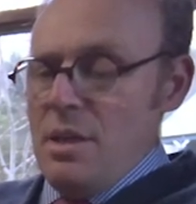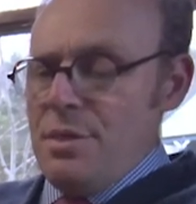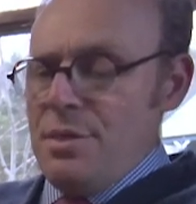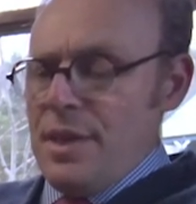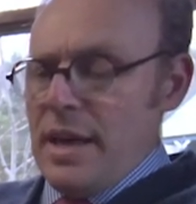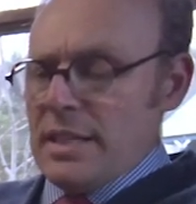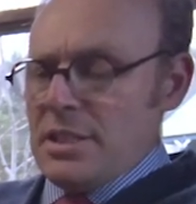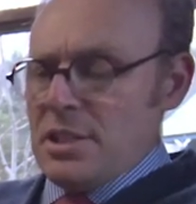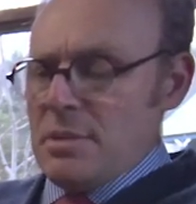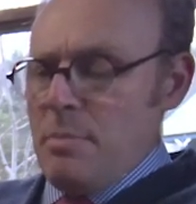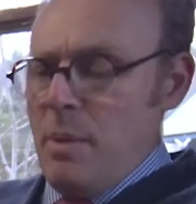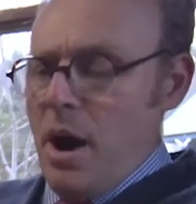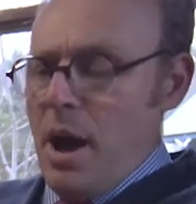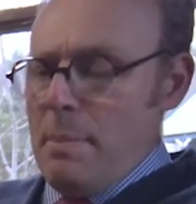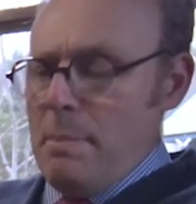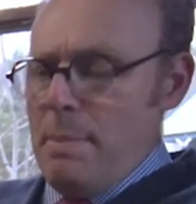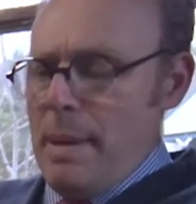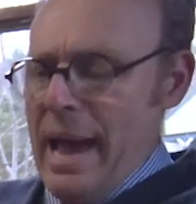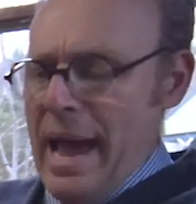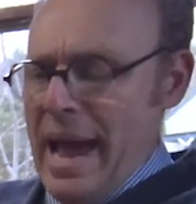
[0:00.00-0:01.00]
"That's my
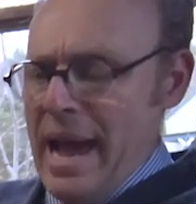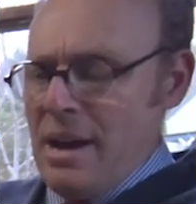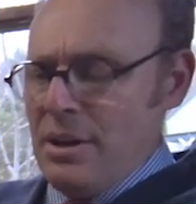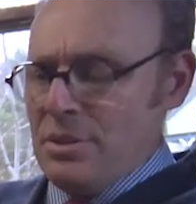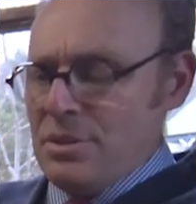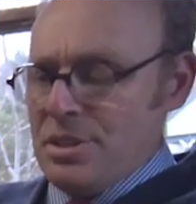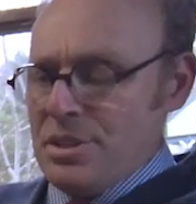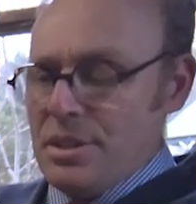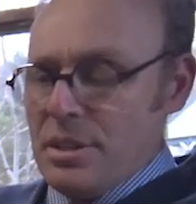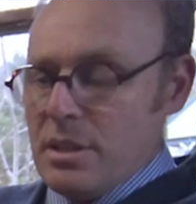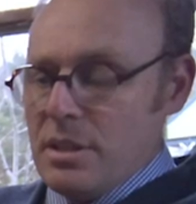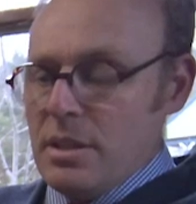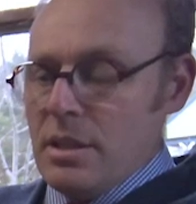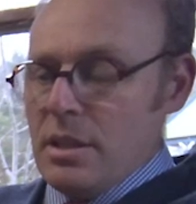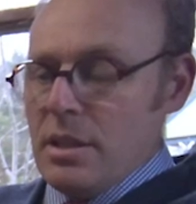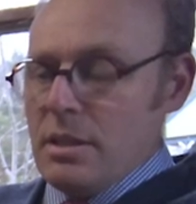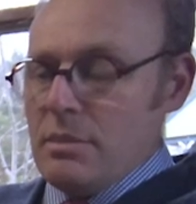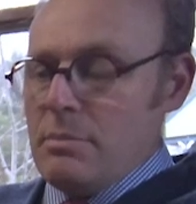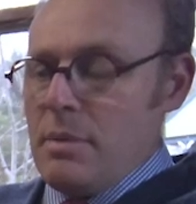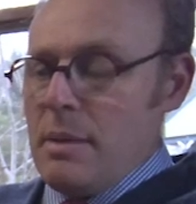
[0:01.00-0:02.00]
pound,"
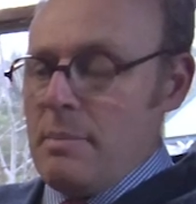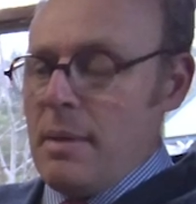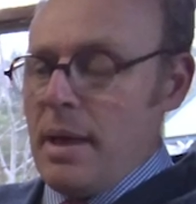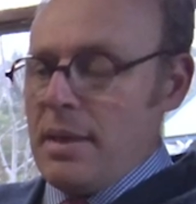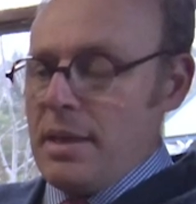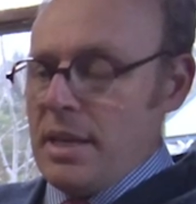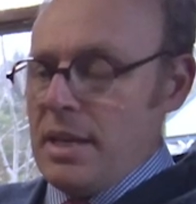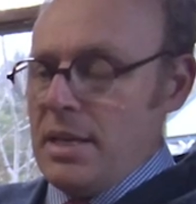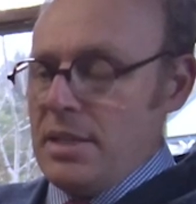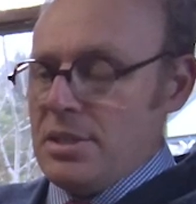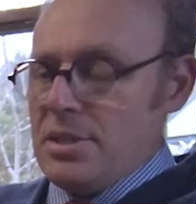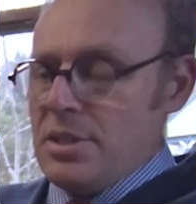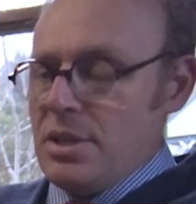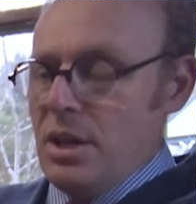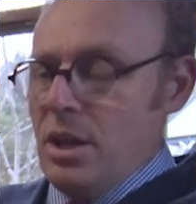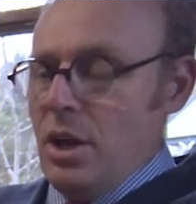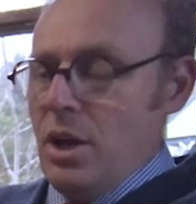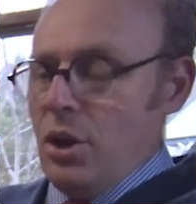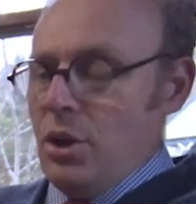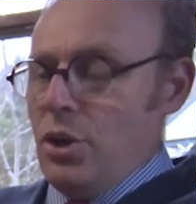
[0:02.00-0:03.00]
my mother hissed.
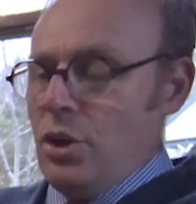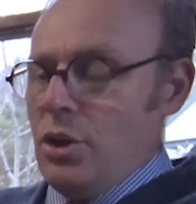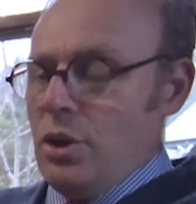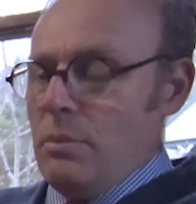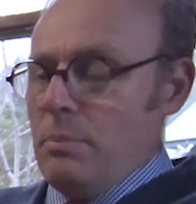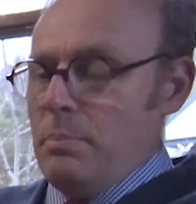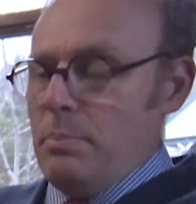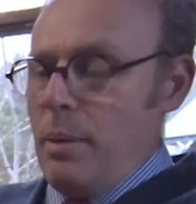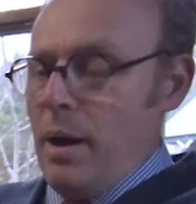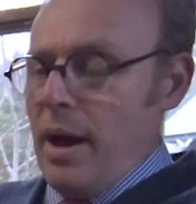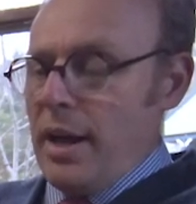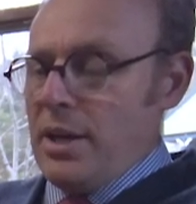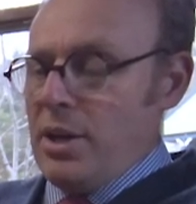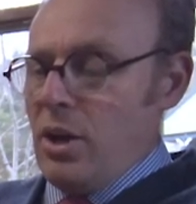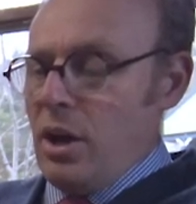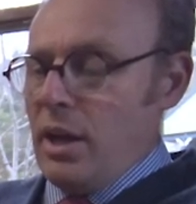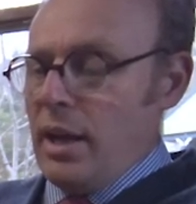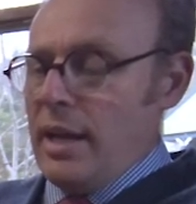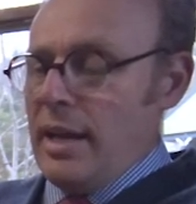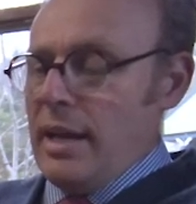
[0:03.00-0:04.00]
"By
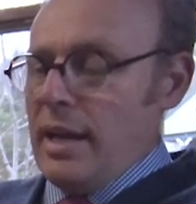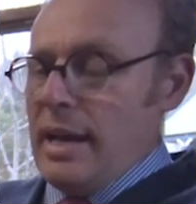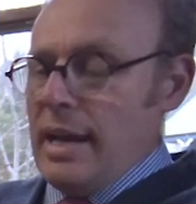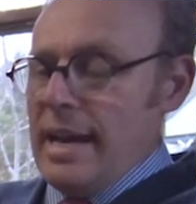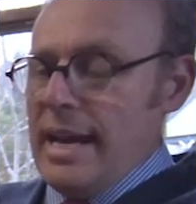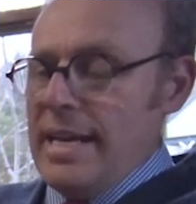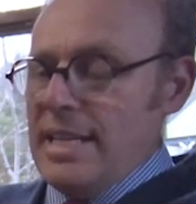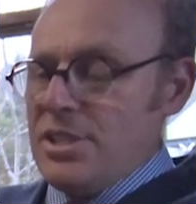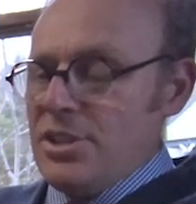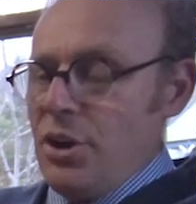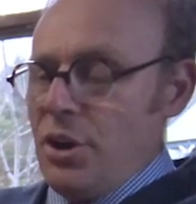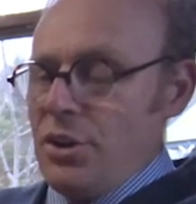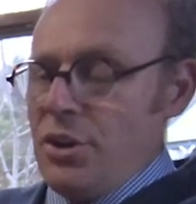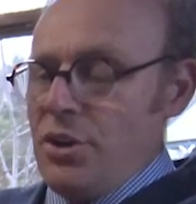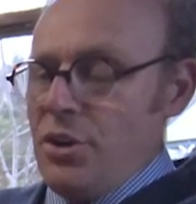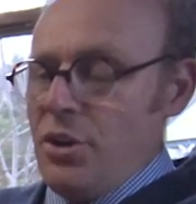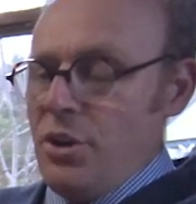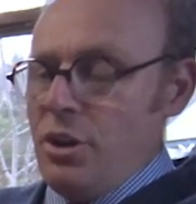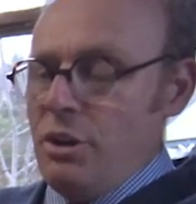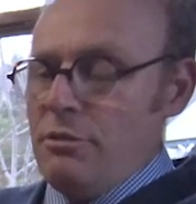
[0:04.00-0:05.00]
golly, he's got a
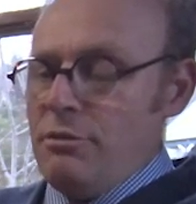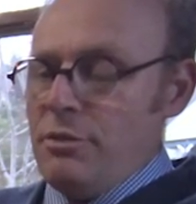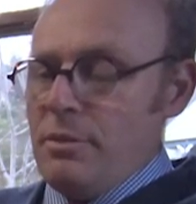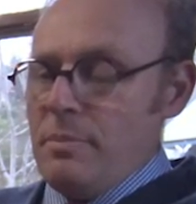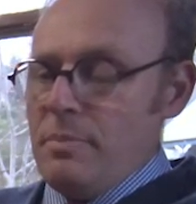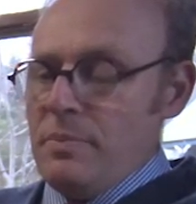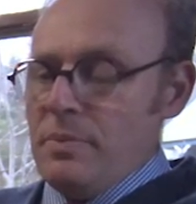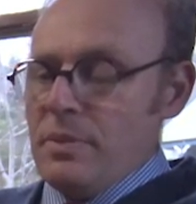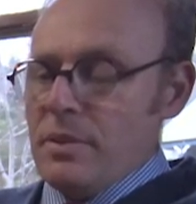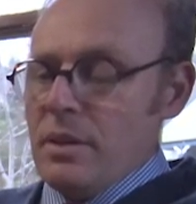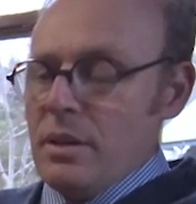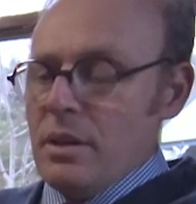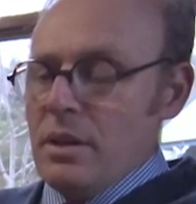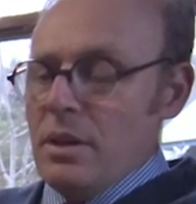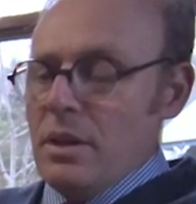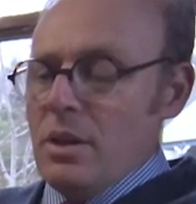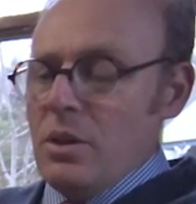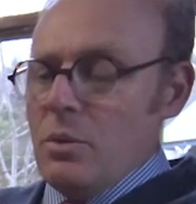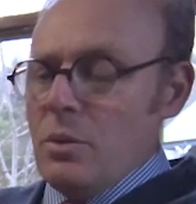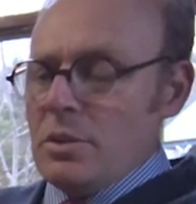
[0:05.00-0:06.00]
nerve."
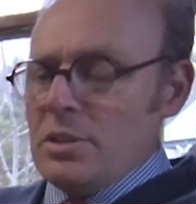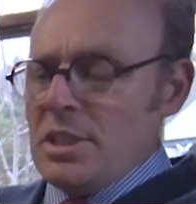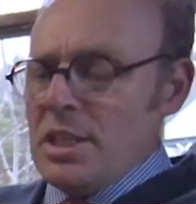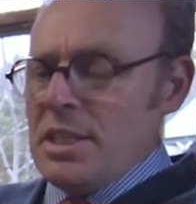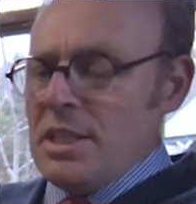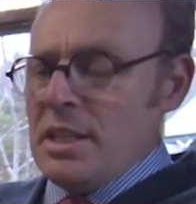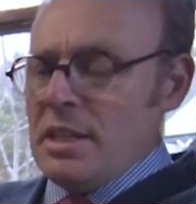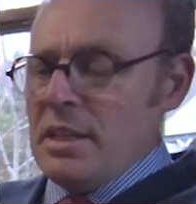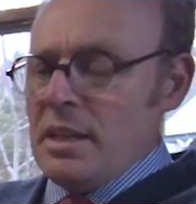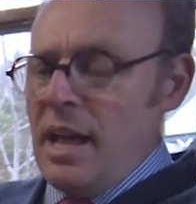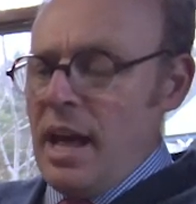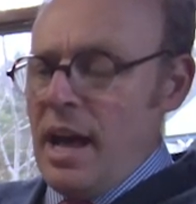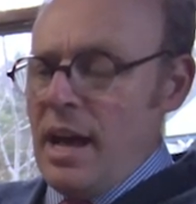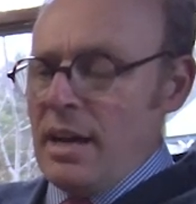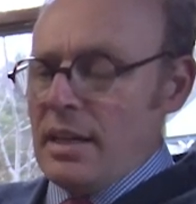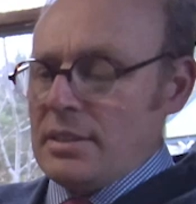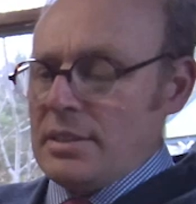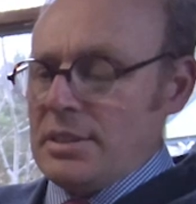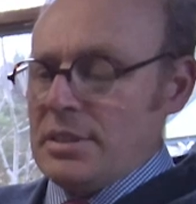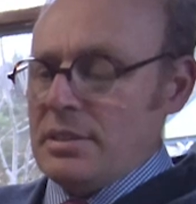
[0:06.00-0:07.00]
"What's in the
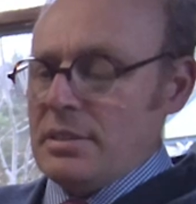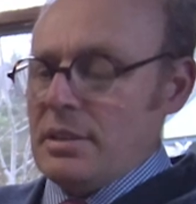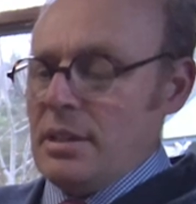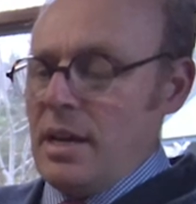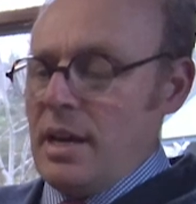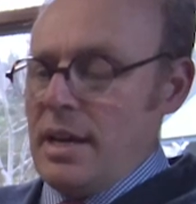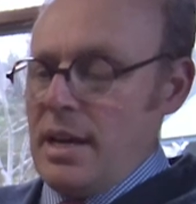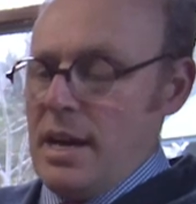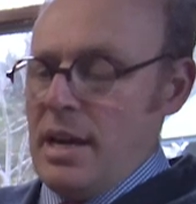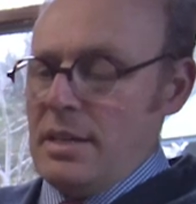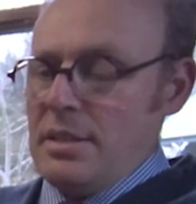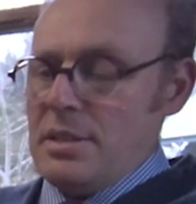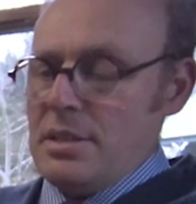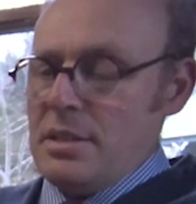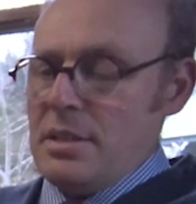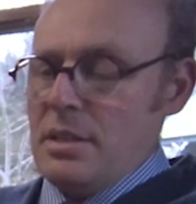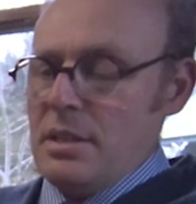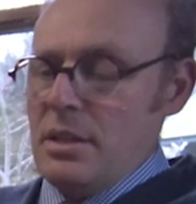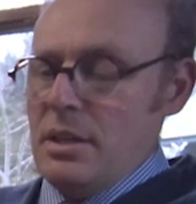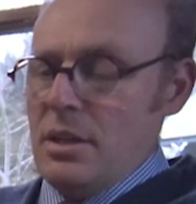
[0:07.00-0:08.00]
glass?" I
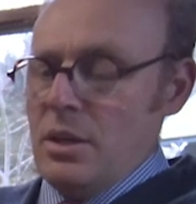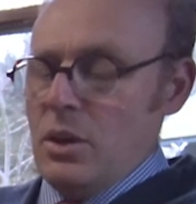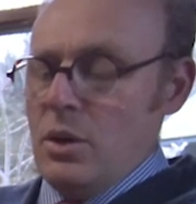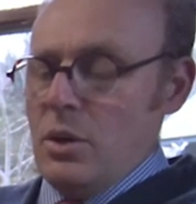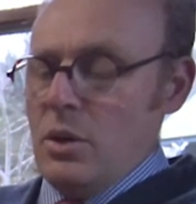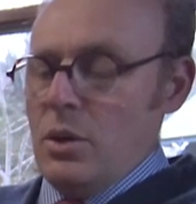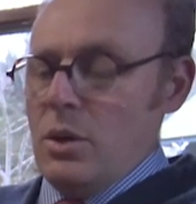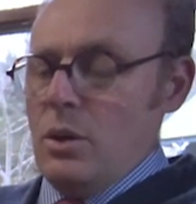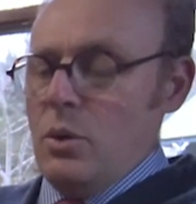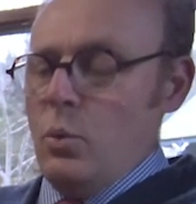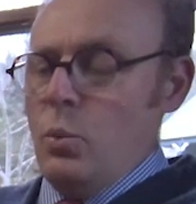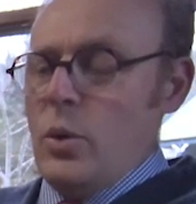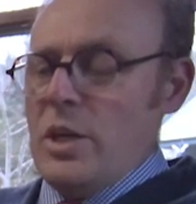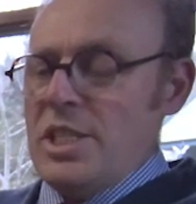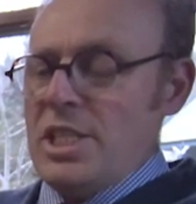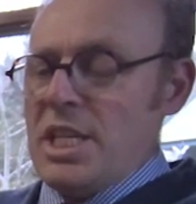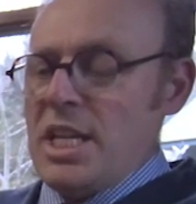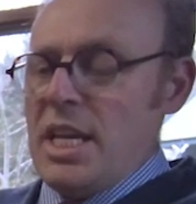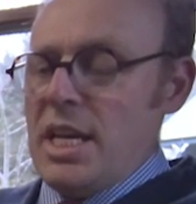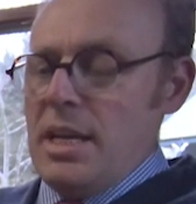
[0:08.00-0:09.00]
asked.
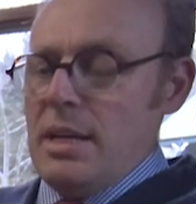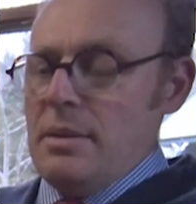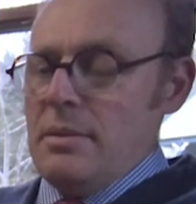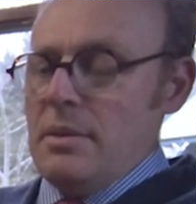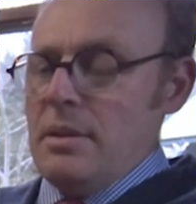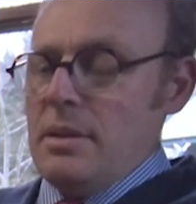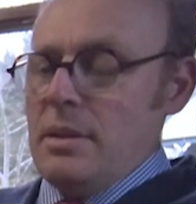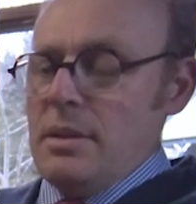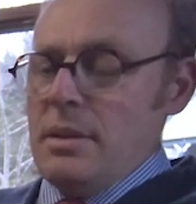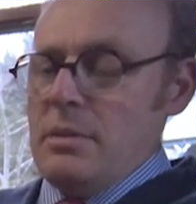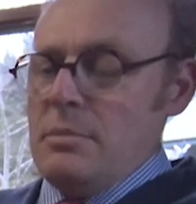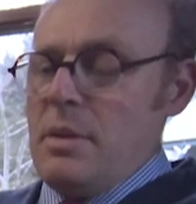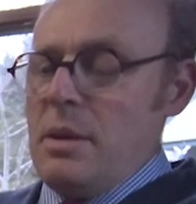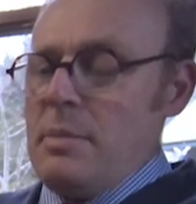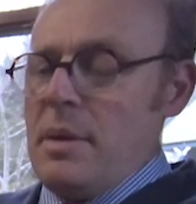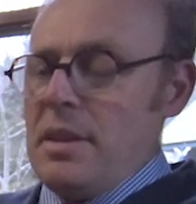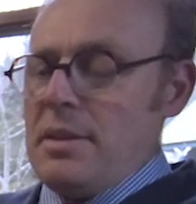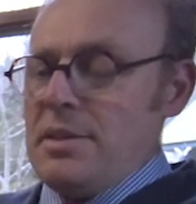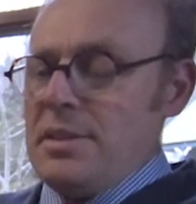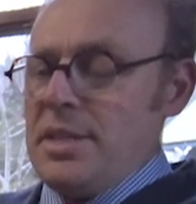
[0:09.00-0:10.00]
"Whiskey," my
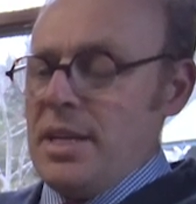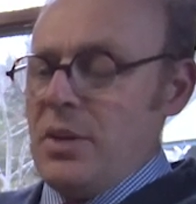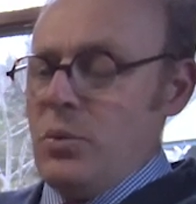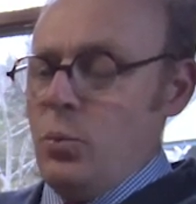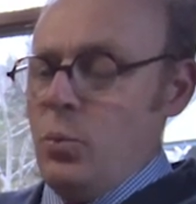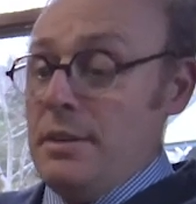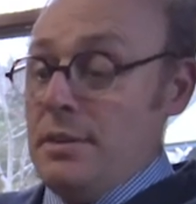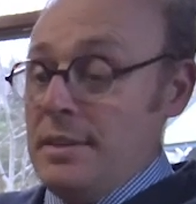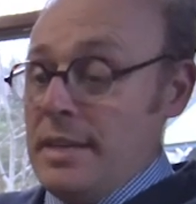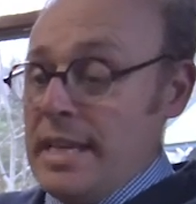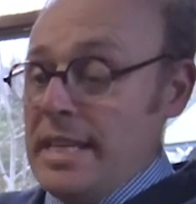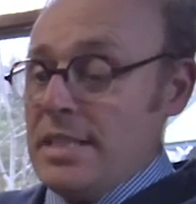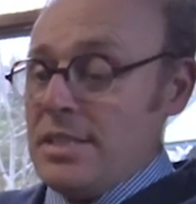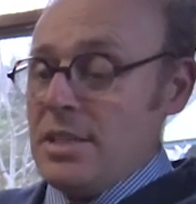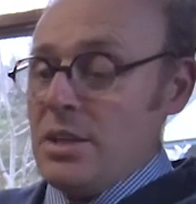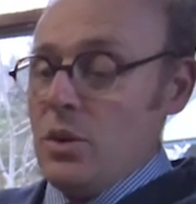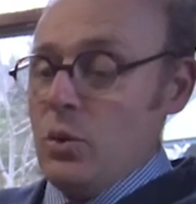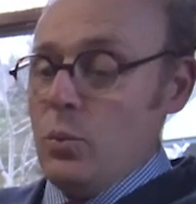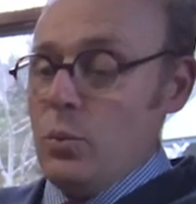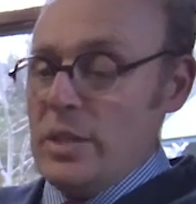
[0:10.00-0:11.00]
mother said.
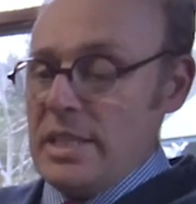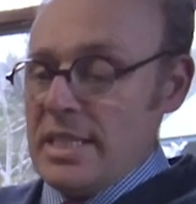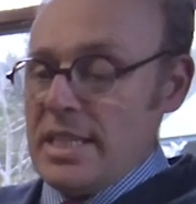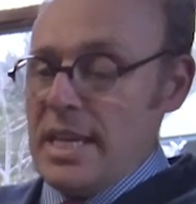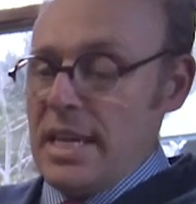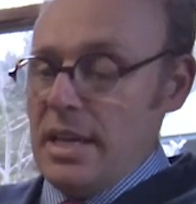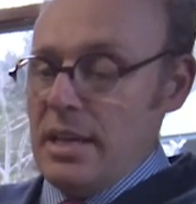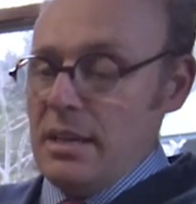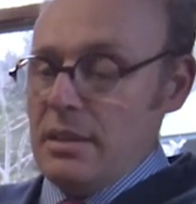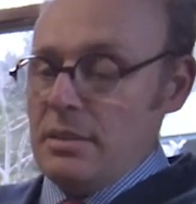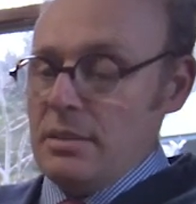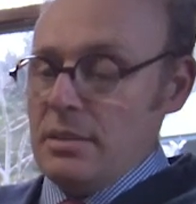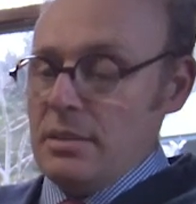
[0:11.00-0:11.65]
"Neat whiskey."